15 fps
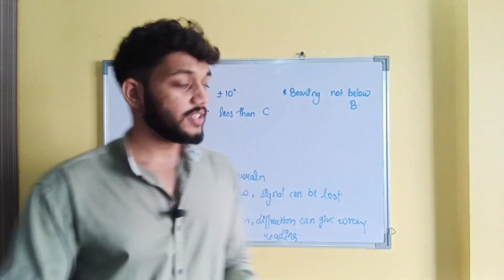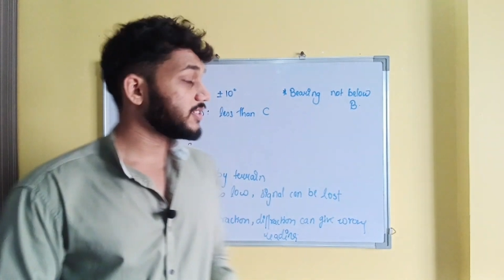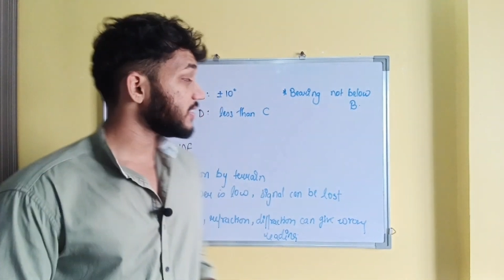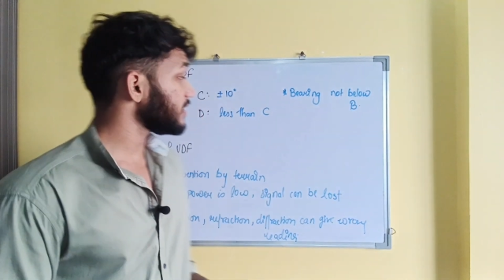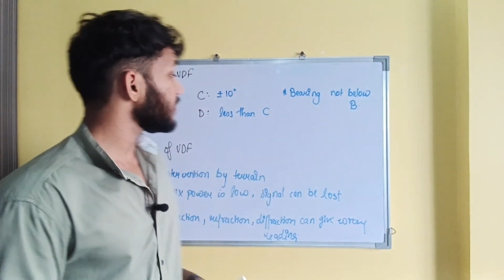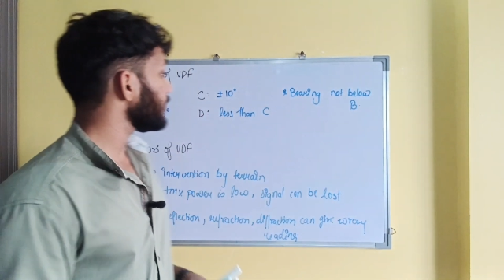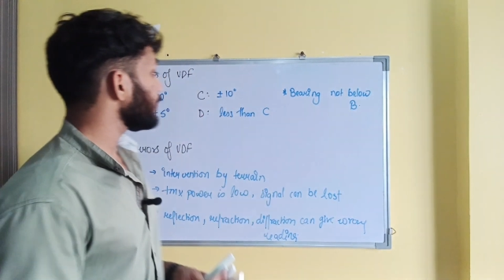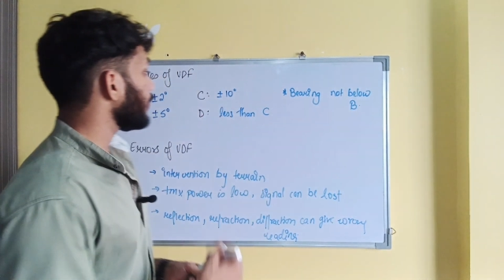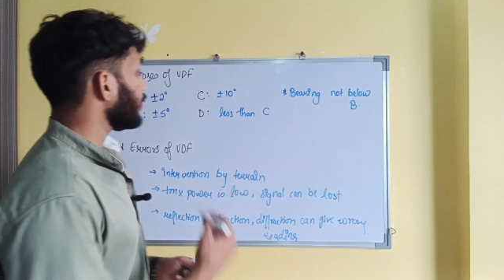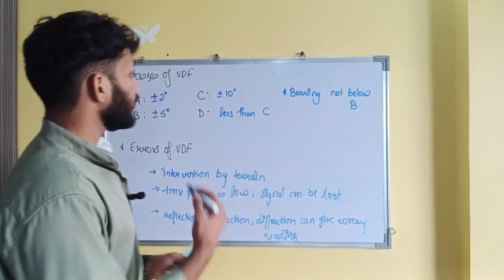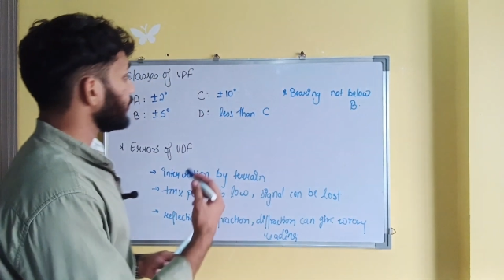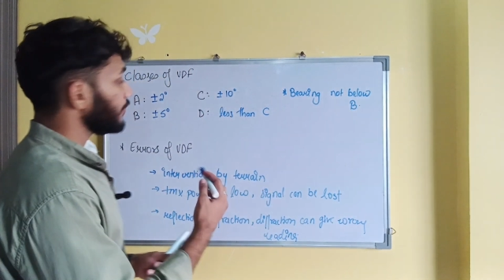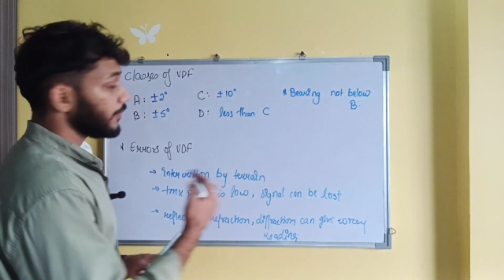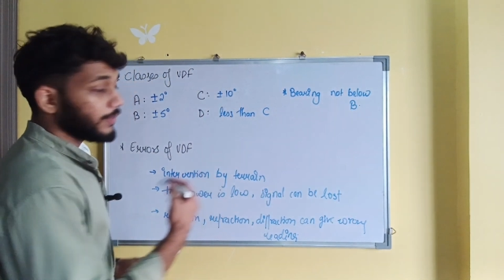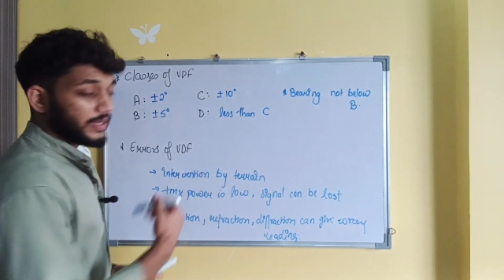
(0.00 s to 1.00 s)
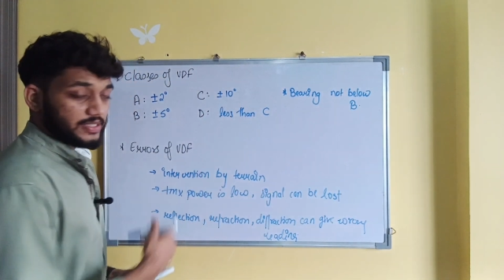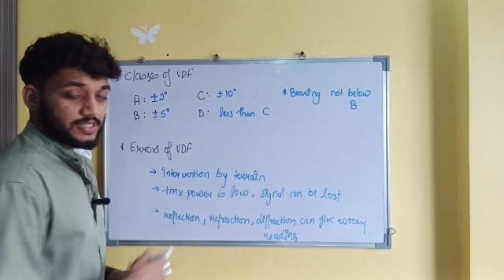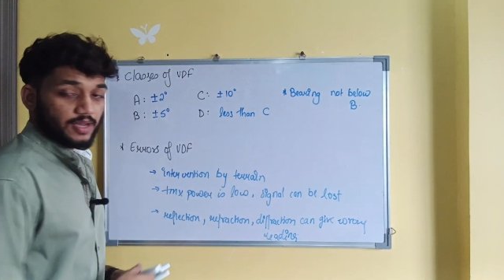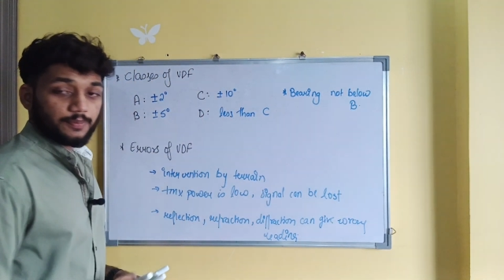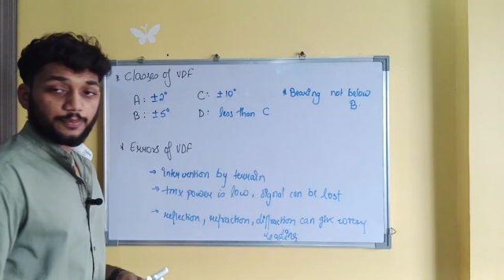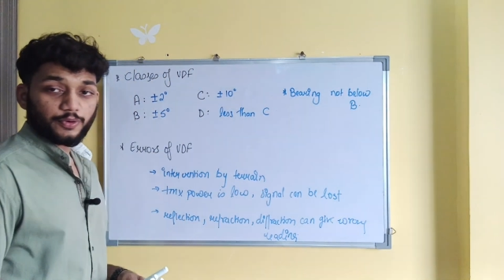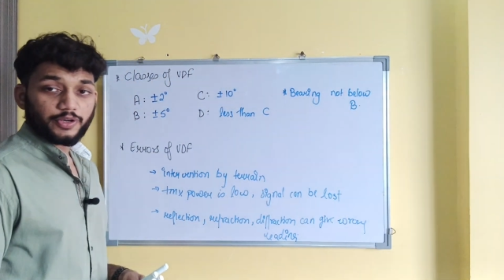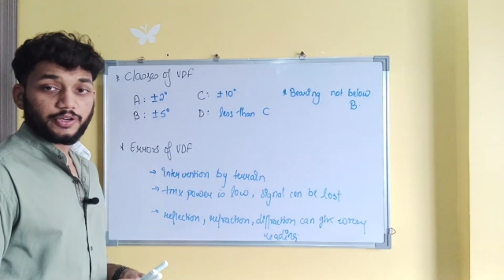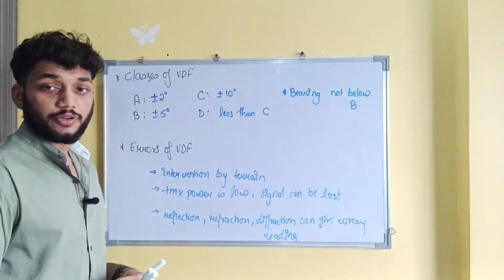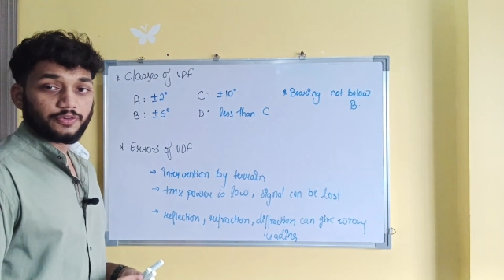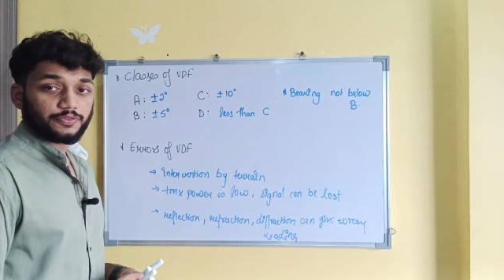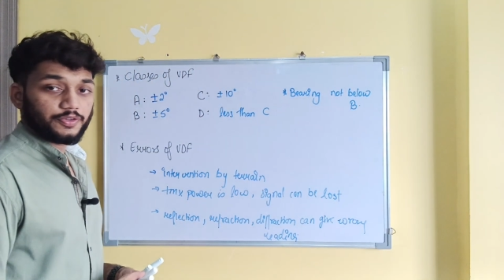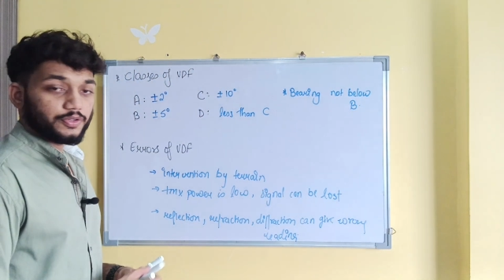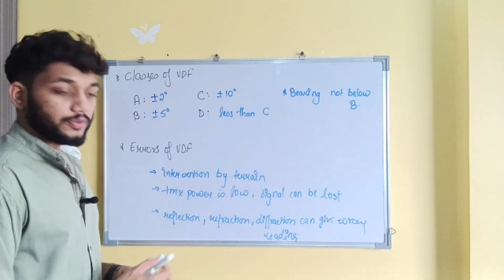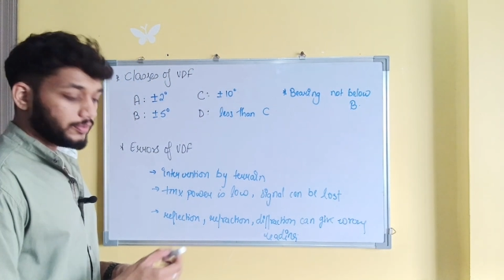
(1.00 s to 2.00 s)
This is important from exam point
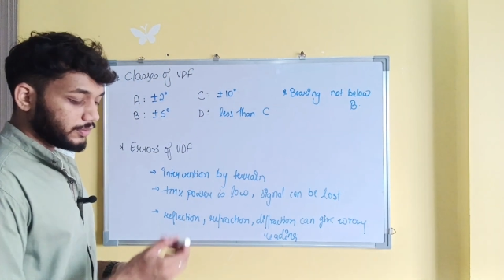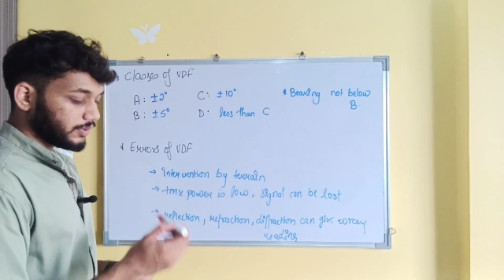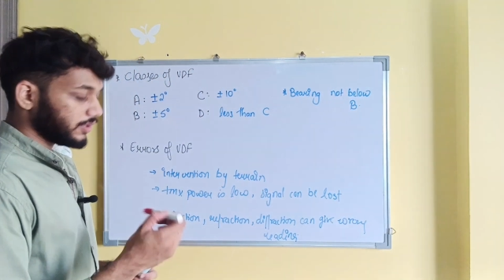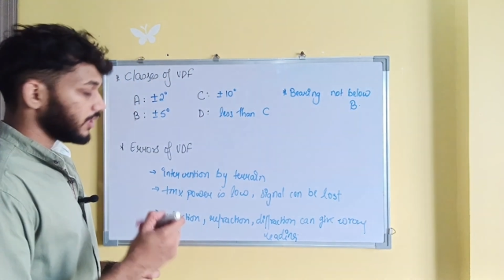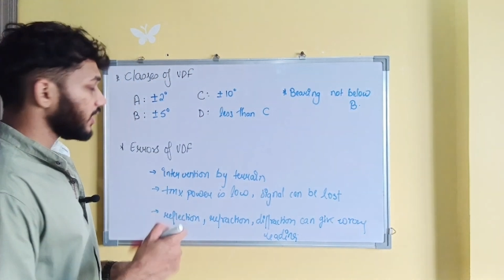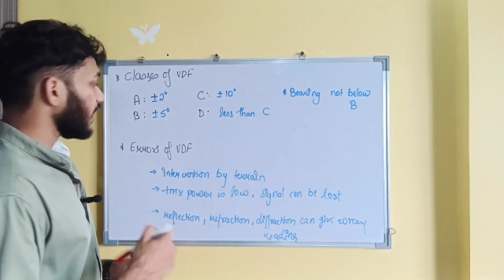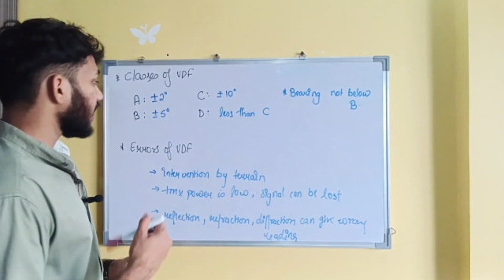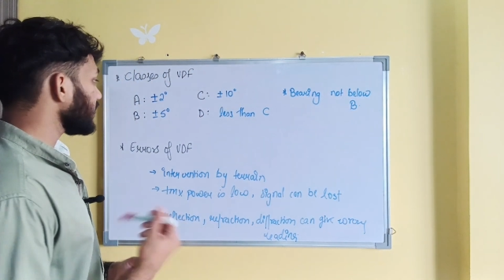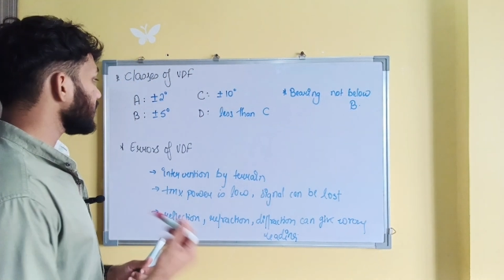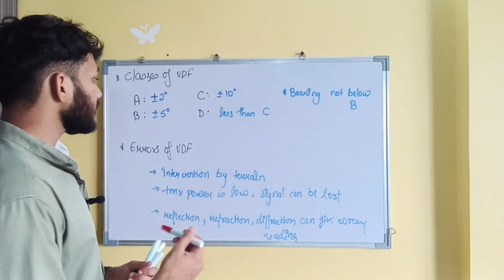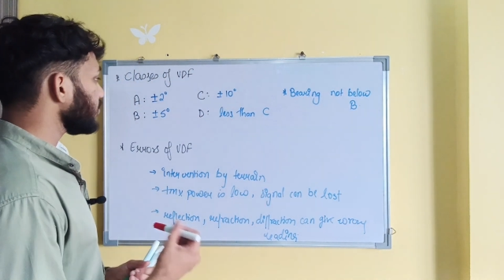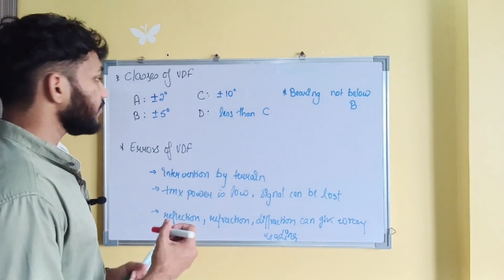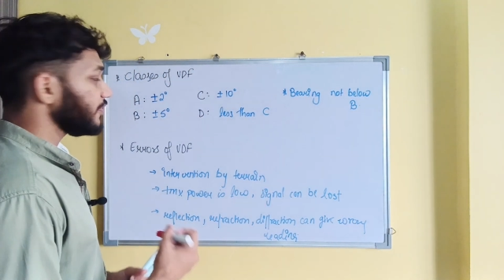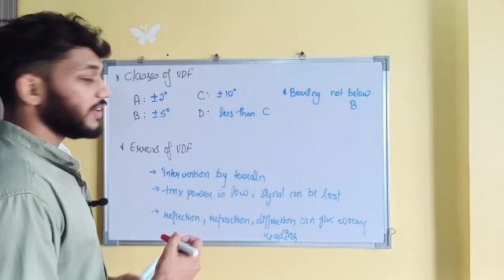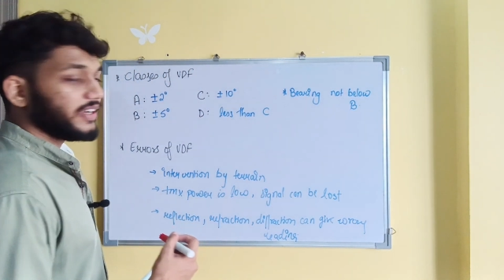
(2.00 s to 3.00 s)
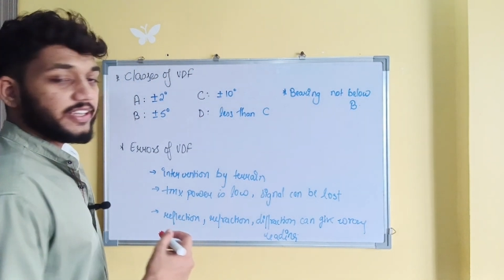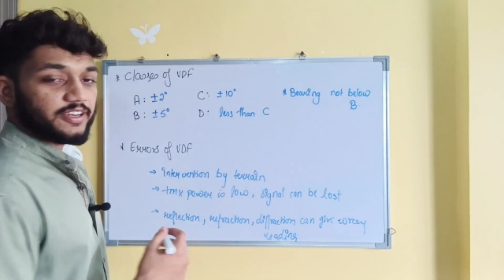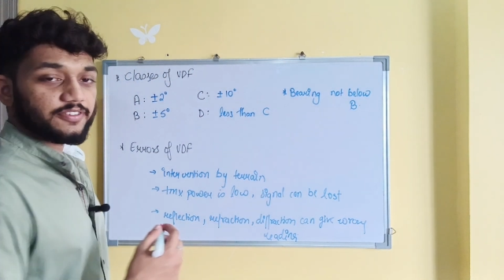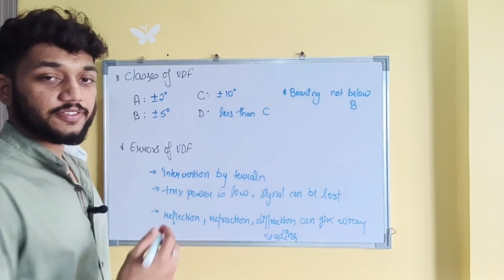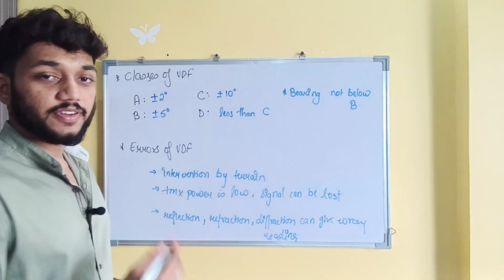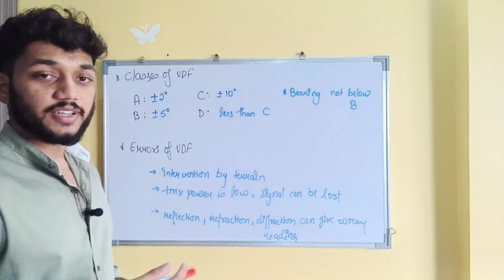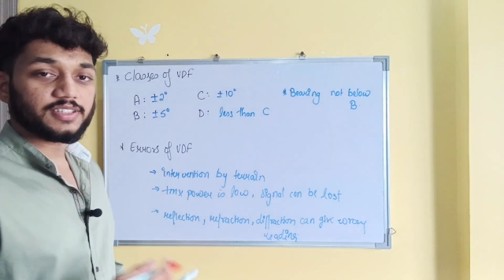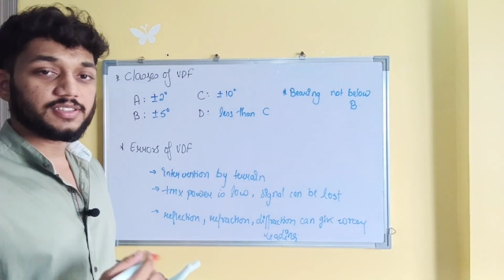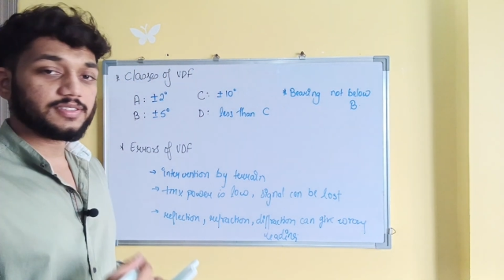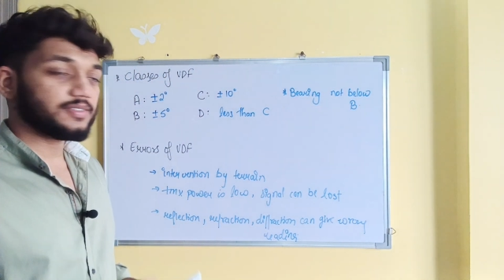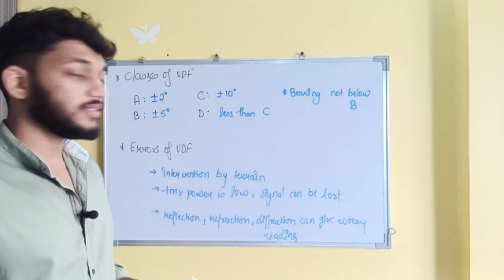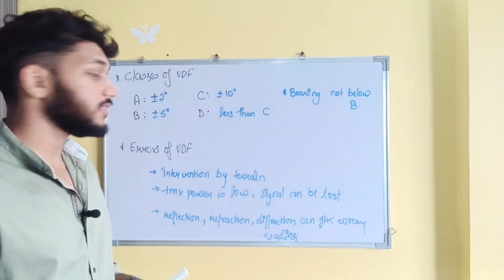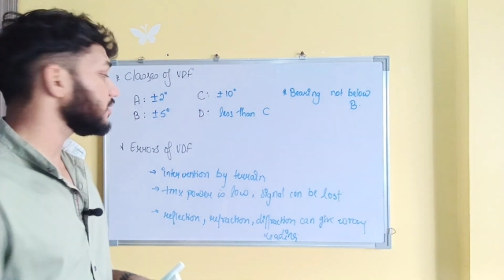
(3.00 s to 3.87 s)
of view. Classes of VDF, it